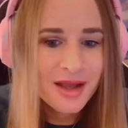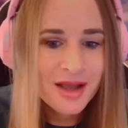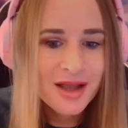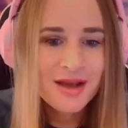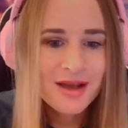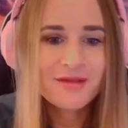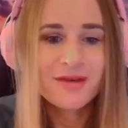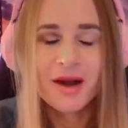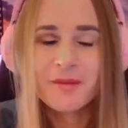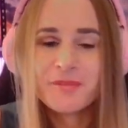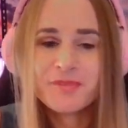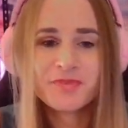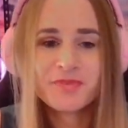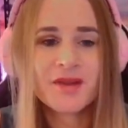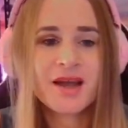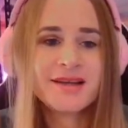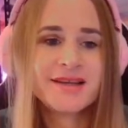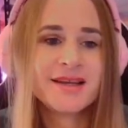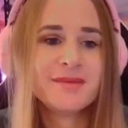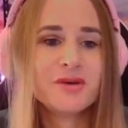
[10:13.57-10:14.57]
Right,
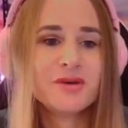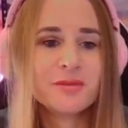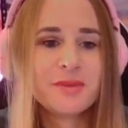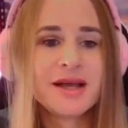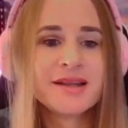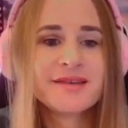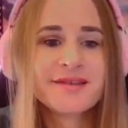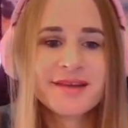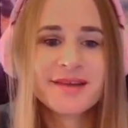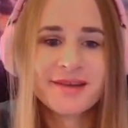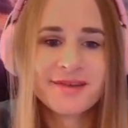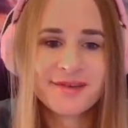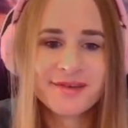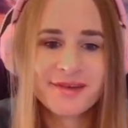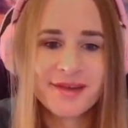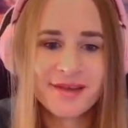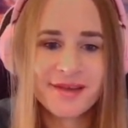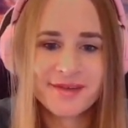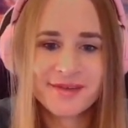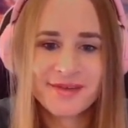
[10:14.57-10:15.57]
18 more bets. Let's
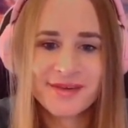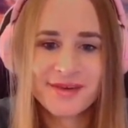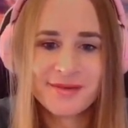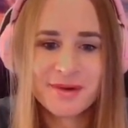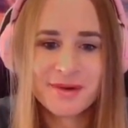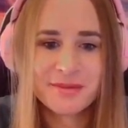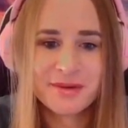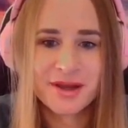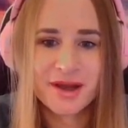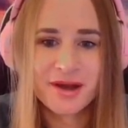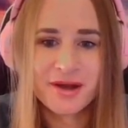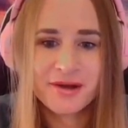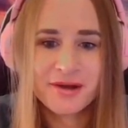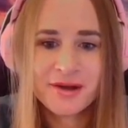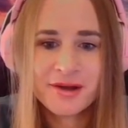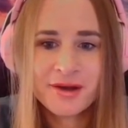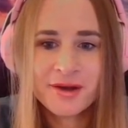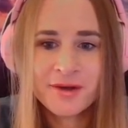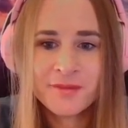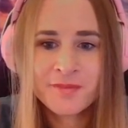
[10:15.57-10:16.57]
see where we go.
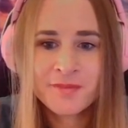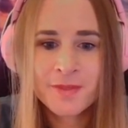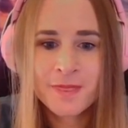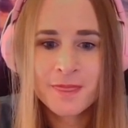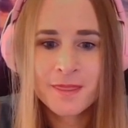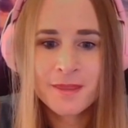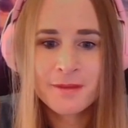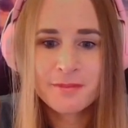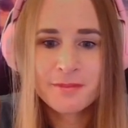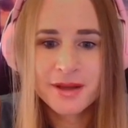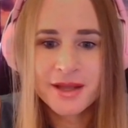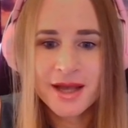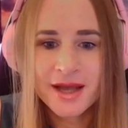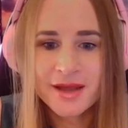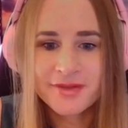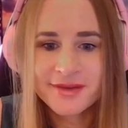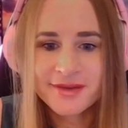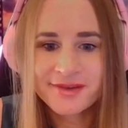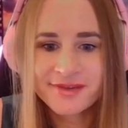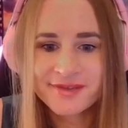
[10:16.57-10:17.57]
But yeah,
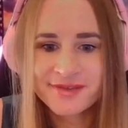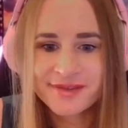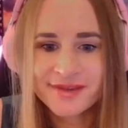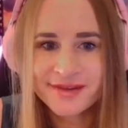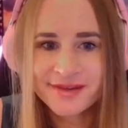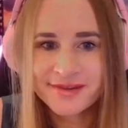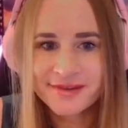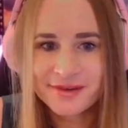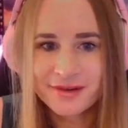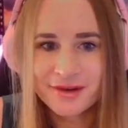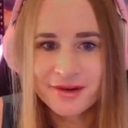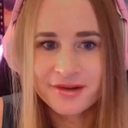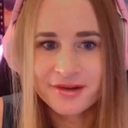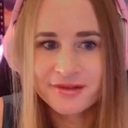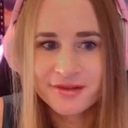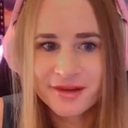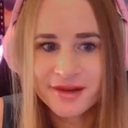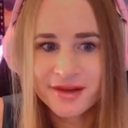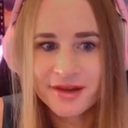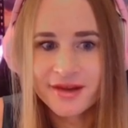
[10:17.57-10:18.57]
this slot
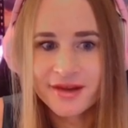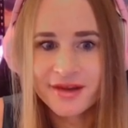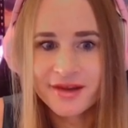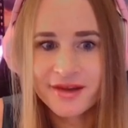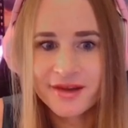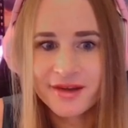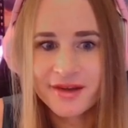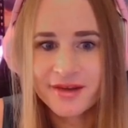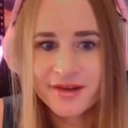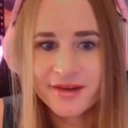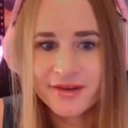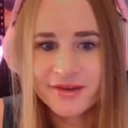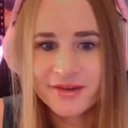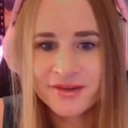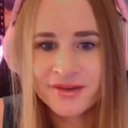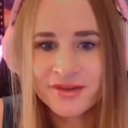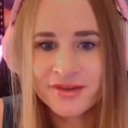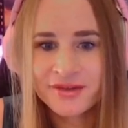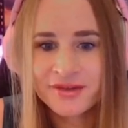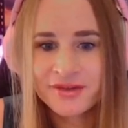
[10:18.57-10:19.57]

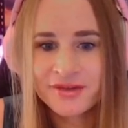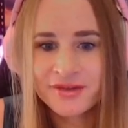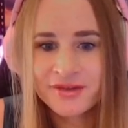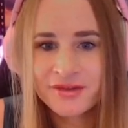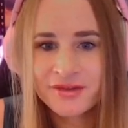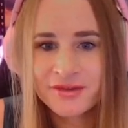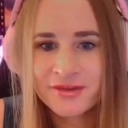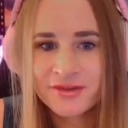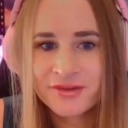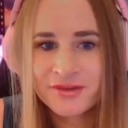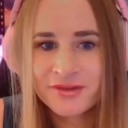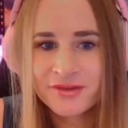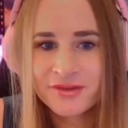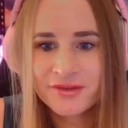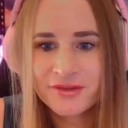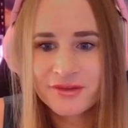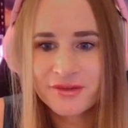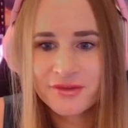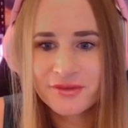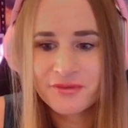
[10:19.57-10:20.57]
is
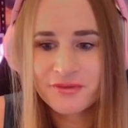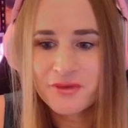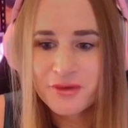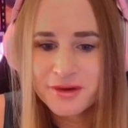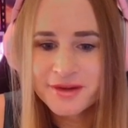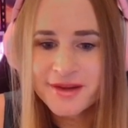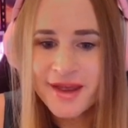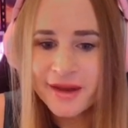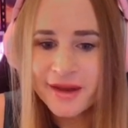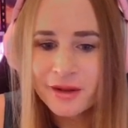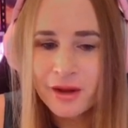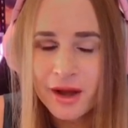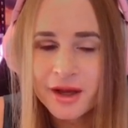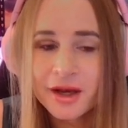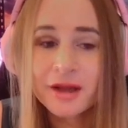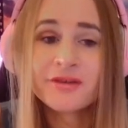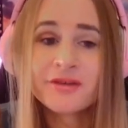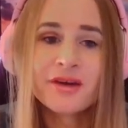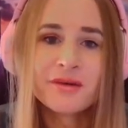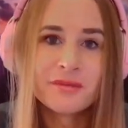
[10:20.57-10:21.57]
for a 10 liner,
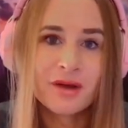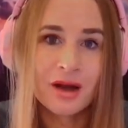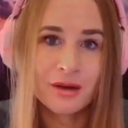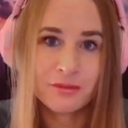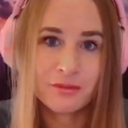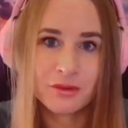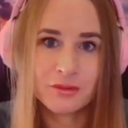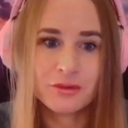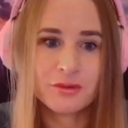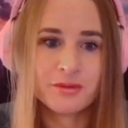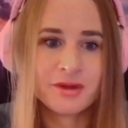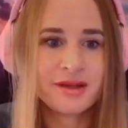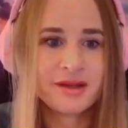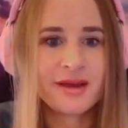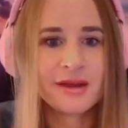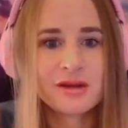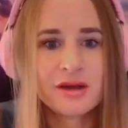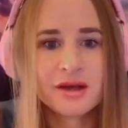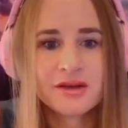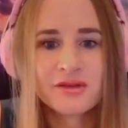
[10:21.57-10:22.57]
because I'm not normally a
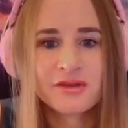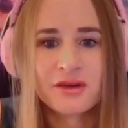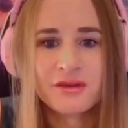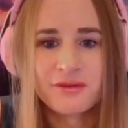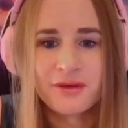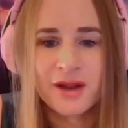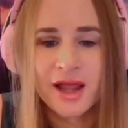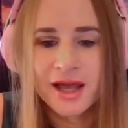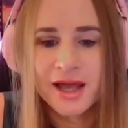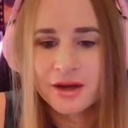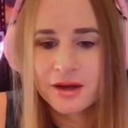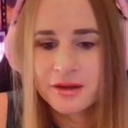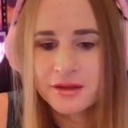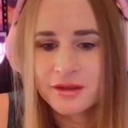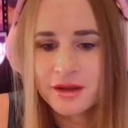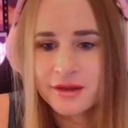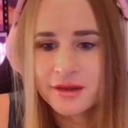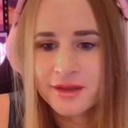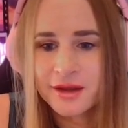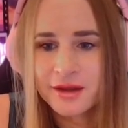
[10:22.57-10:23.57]
10 line slot fan.
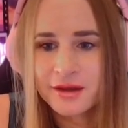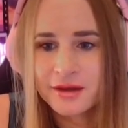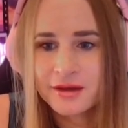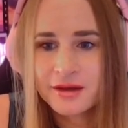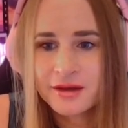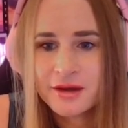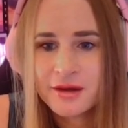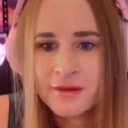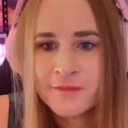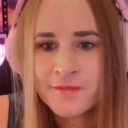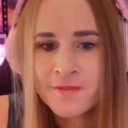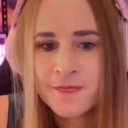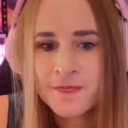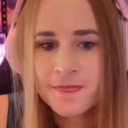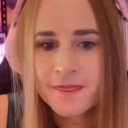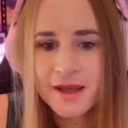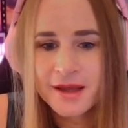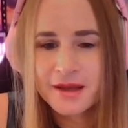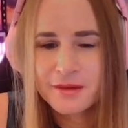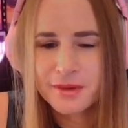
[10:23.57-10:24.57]
I think
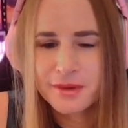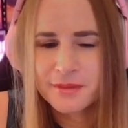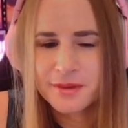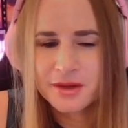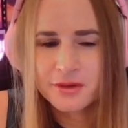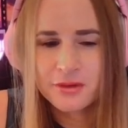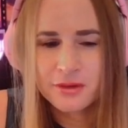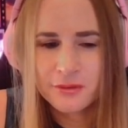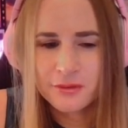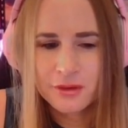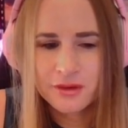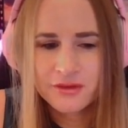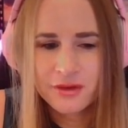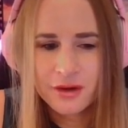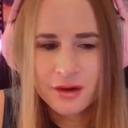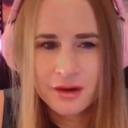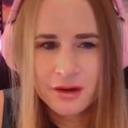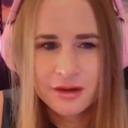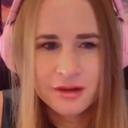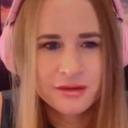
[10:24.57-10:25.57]
they can be a bit too
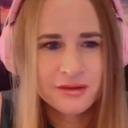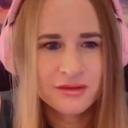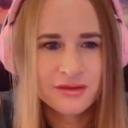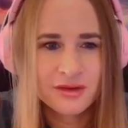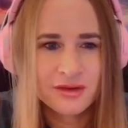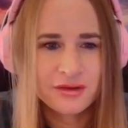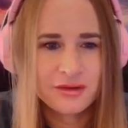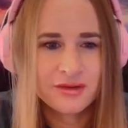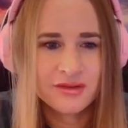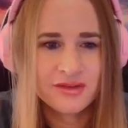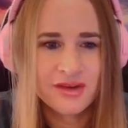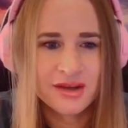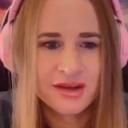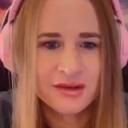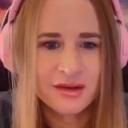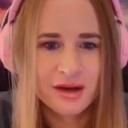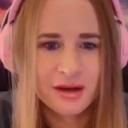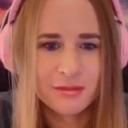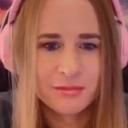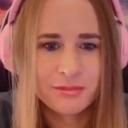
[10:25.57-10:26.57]
volatile, and so you just end
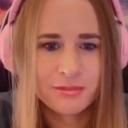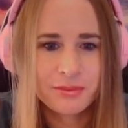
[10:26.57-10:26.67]
up